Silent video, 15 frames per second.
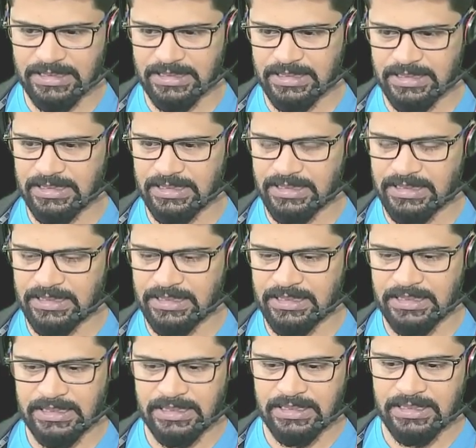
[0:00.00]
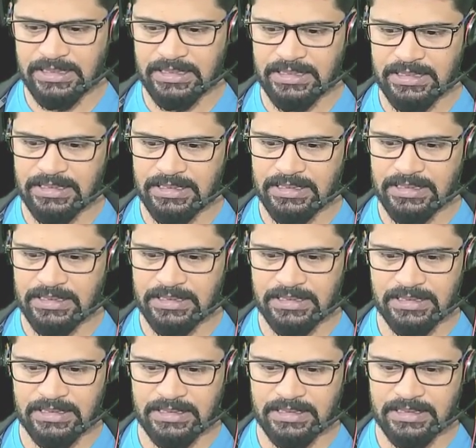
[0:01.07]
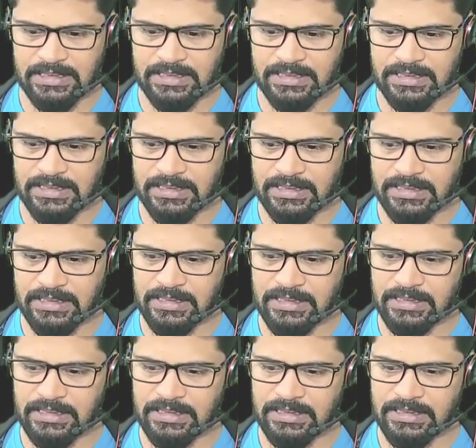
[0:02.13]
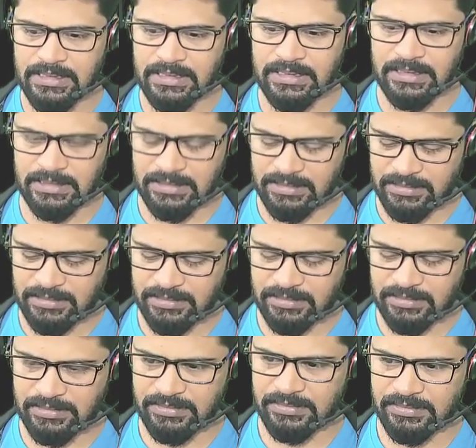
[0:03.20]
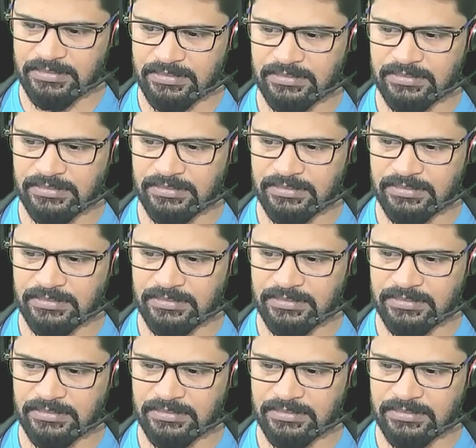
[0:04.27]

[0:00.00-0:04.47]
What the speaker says: Nothing is said.